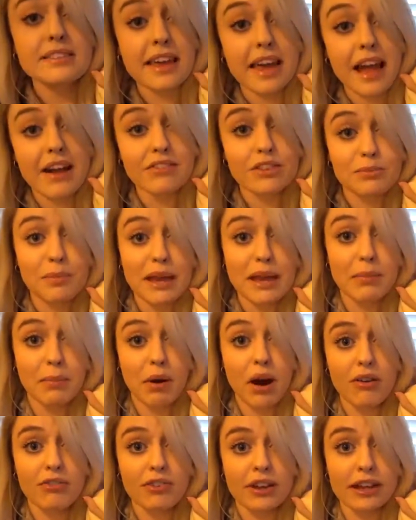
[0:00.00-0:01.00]
they have to make a
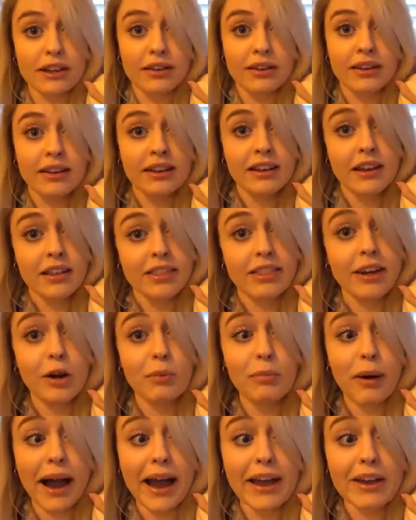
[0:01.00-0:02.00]
profit. They'll
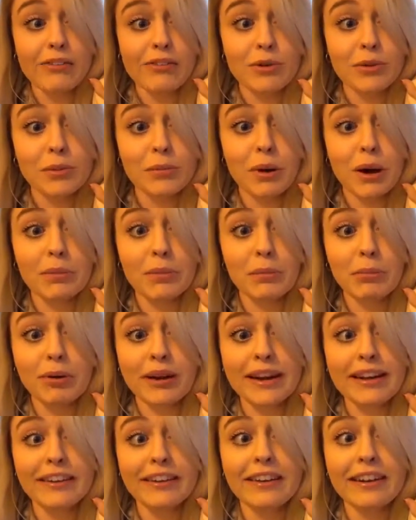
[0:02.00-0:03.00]
buy it from a proper
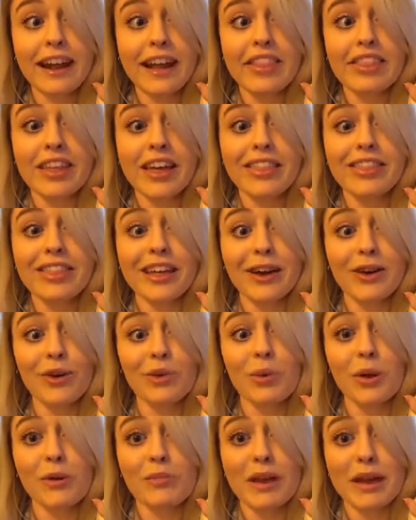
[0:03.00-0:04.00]
breeder and then
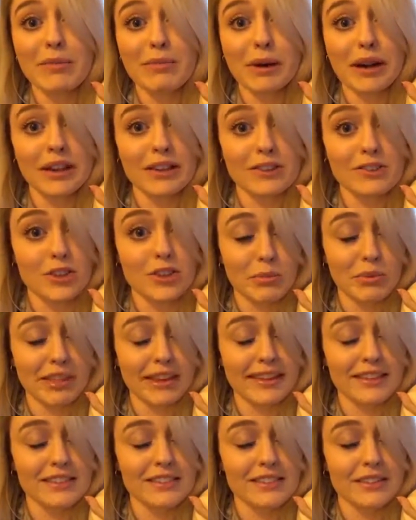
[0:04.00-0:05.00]
they'll want to make money on of
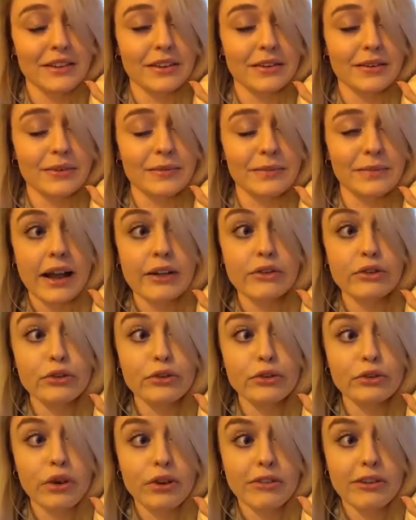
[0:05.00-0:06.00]
that. So I
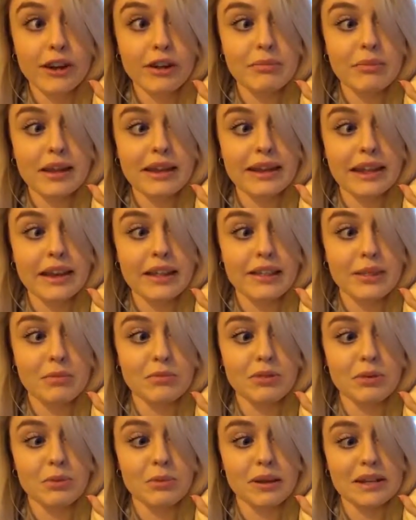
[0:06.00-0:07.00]
do not recommend getting them
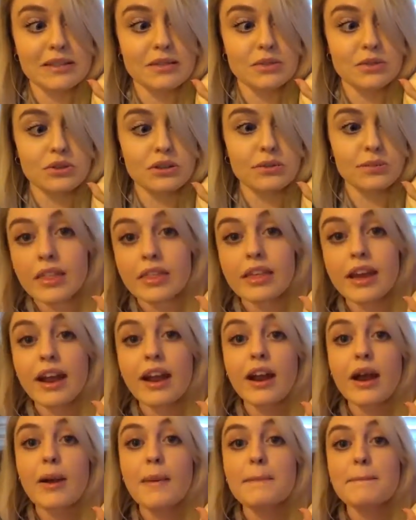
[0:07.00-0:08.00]
from a pet store.
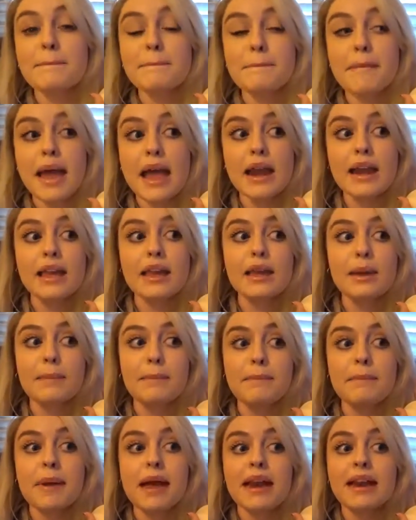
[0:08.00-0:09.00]
There are
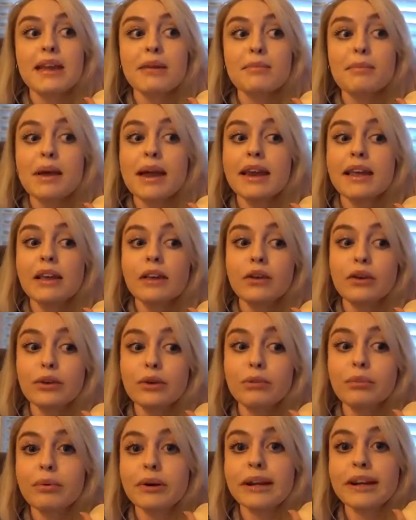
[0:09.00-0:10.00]
many
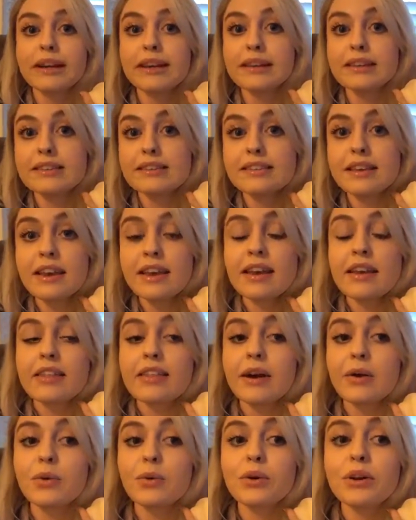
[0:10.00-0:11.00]
good breeders
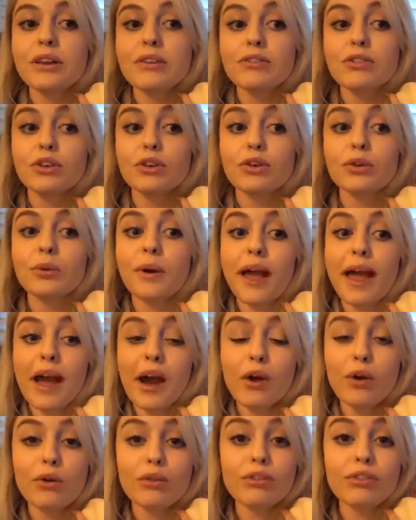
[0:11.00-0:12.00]
that will give you
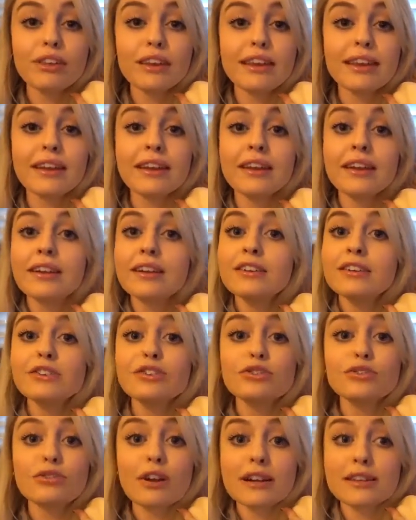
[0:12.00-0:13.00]
healthy,
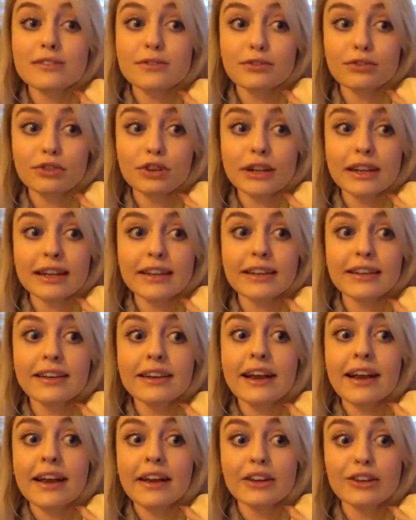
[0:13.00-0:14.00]
stress-free,
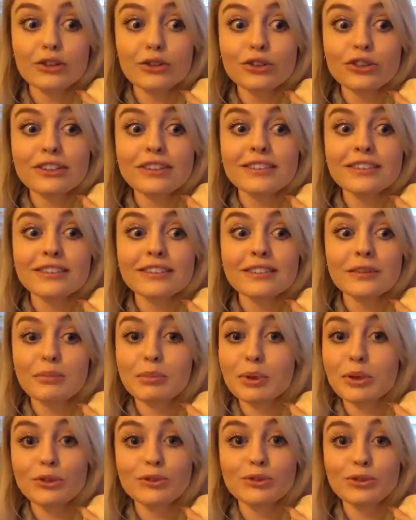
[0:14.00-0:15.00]
good,
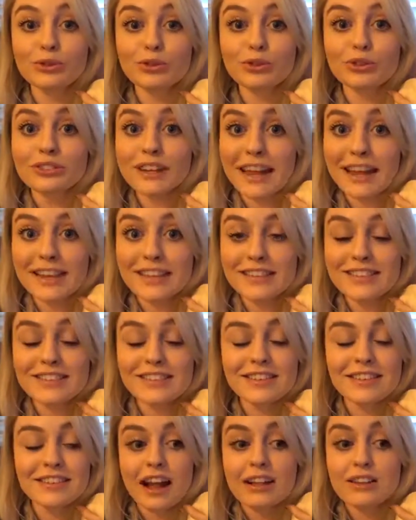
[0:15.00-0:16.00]
beautiful
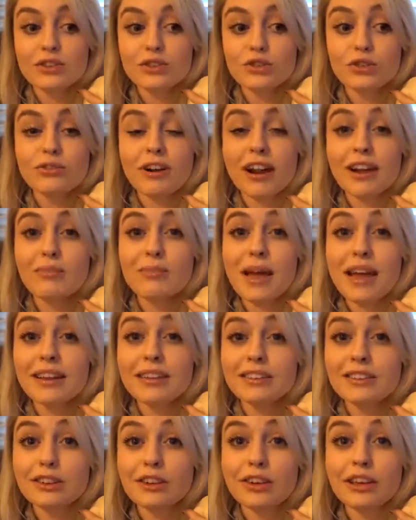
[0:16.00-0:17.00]
snakes. I do
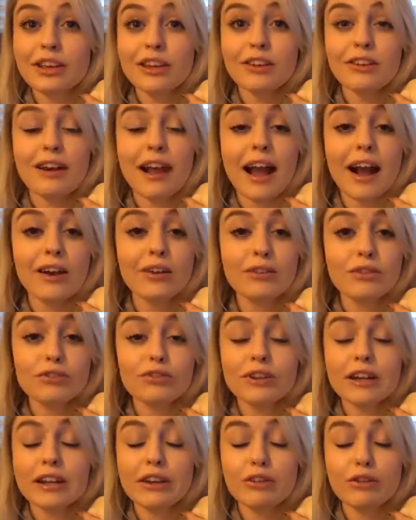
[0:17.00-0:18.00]
recommend looking
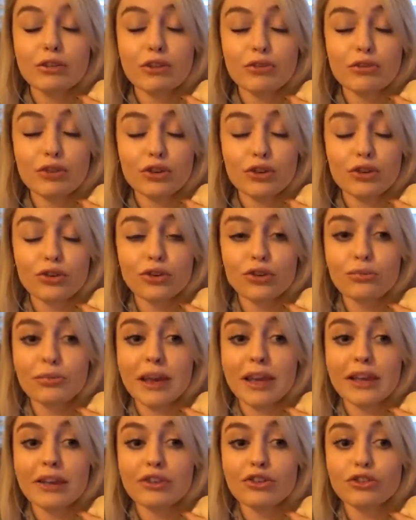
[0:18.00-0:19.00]
around, reading reviews,
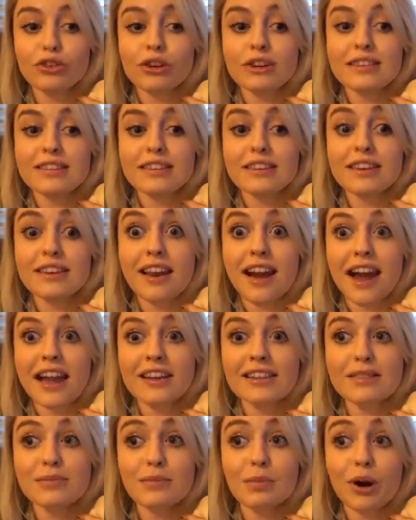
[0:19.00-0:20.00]
making sure it's a
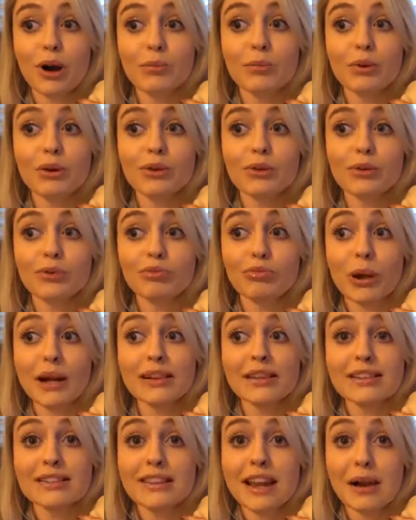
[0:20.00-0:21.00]
nice, proper,
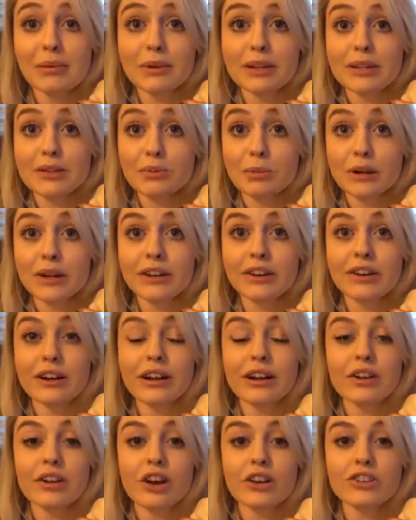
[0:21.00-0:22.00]
well-established breeder
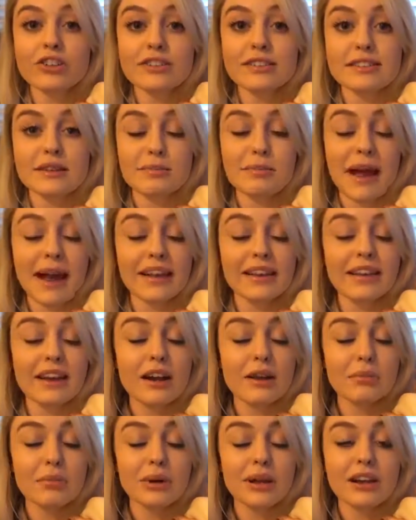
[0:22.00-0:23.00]
and not just a
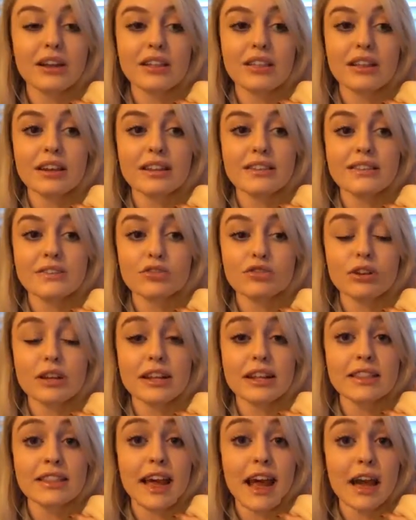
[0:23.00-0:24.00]
backyard breeder that isn't
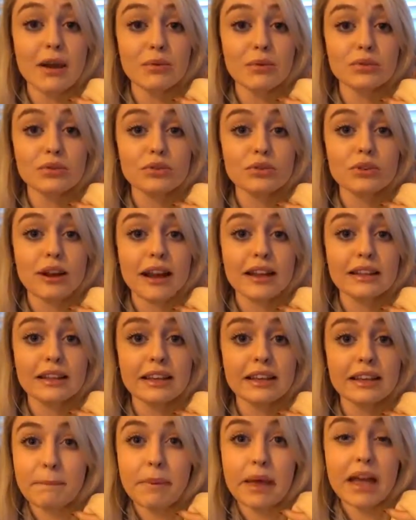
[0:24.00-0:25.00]
treating the animals
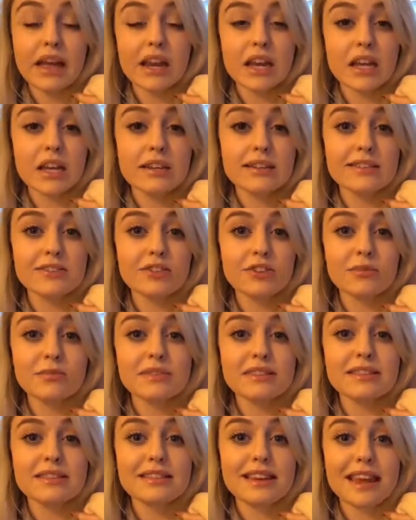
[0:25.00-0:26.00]
correctly. Ben is from
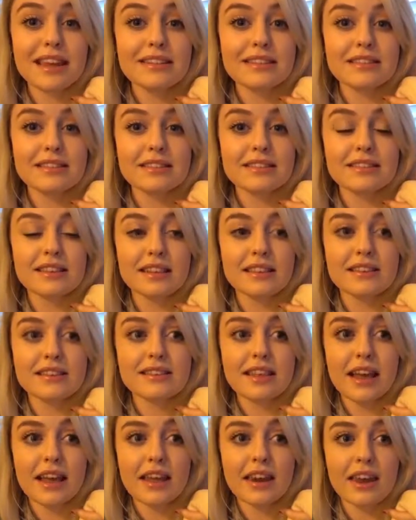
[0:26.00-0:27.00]
Snakes at
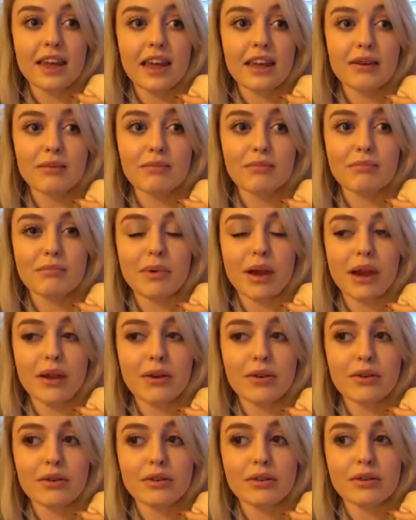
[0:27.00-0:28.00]
Sunset, and
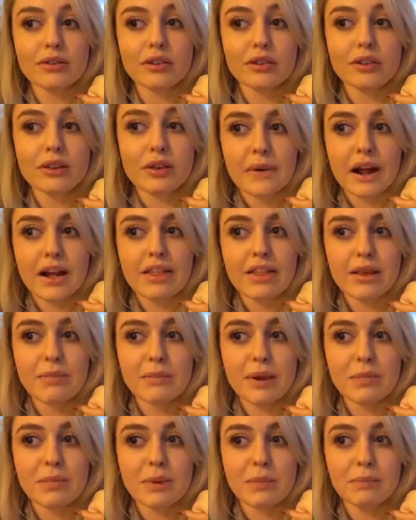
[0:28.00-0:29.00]
Meryl, I think
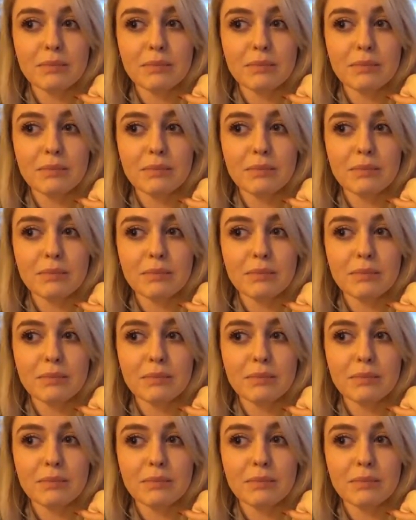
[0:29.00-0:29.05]
maybe